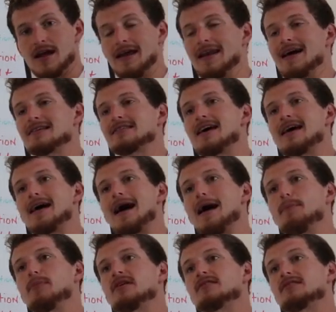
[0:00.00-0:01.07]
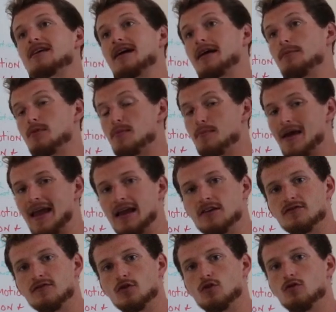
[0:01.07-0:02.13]
And as that happens, that can be
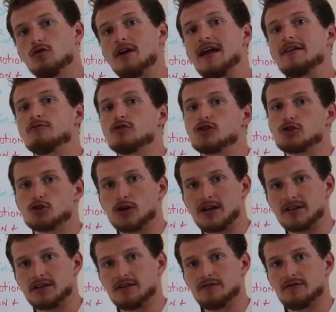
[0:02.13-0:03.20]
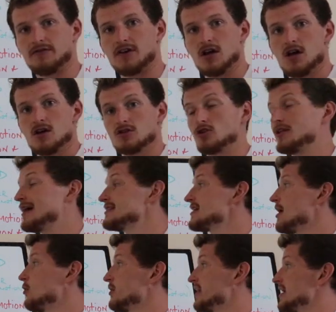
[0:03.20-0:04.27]
painful and restrictive. So that's
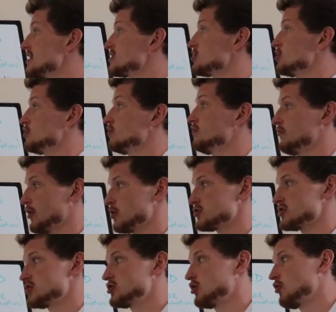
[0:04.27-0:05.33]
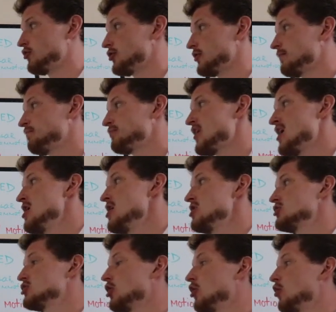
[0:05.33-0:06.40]
how we get to frozen shoulder.
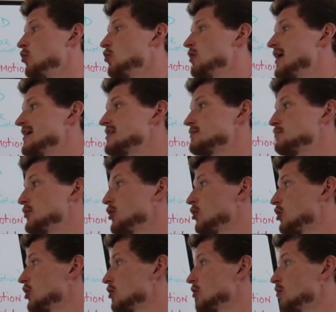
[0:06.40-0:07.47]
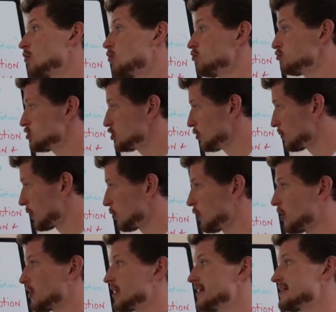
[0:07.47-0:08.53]
So its pure, super
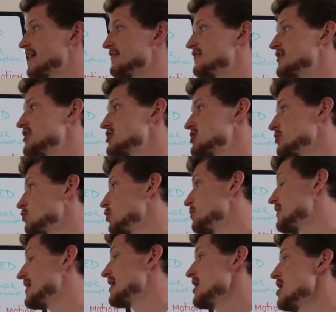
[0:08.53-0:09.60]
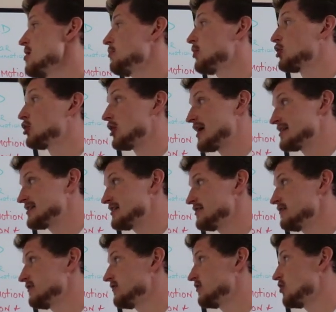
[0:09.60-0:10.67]
wordy definition would be
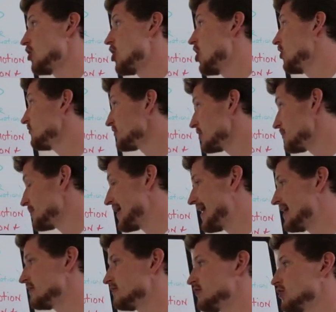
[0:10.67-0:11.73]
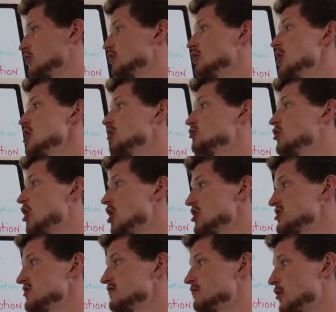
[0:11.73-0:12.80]
progressive, often painful,
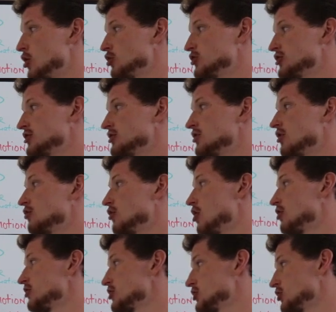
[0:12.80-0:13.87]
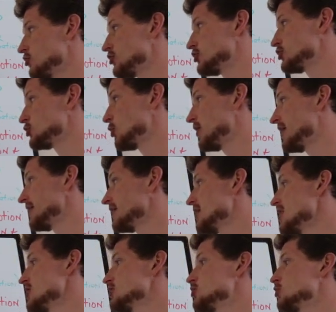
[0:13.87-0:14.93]
loss of motion along the shoulder joint
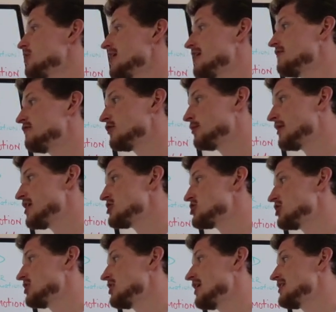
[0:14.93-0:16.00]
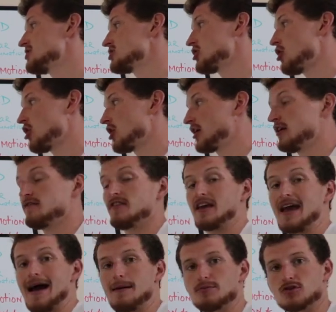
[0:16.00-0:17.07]
due to inflammation and scarring of the
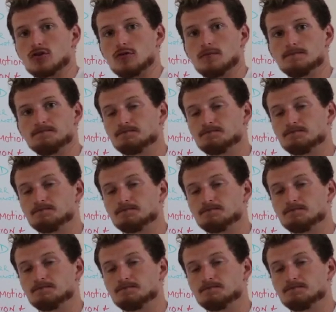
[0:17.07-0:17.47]
capsule.